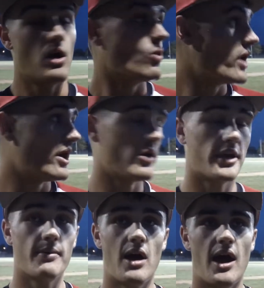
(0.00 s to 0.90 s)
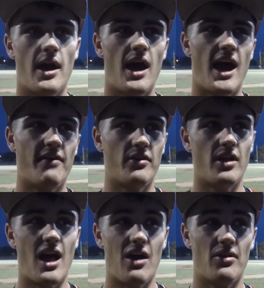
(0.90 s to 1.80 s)
when I only come out, I, I haven't
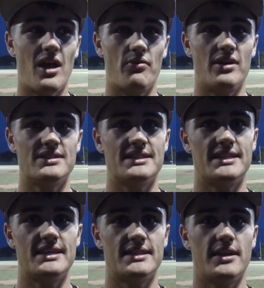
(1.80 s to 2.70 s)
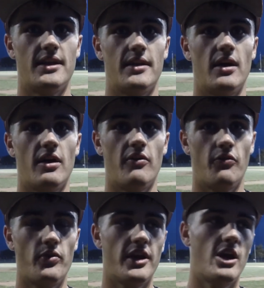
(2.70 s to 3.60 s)
allowed a lot of runs this season, and uh,
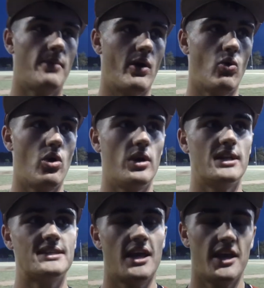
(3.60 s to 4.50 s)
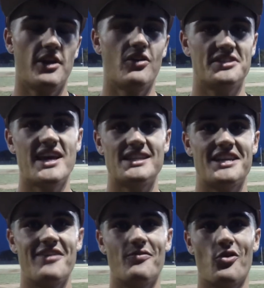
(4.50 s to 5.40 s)
if we get up by one, it's you know it's nice
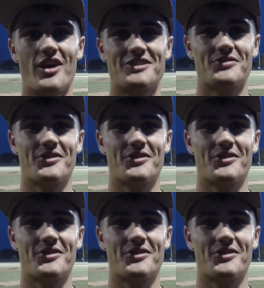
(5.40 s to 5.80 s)
to have more extra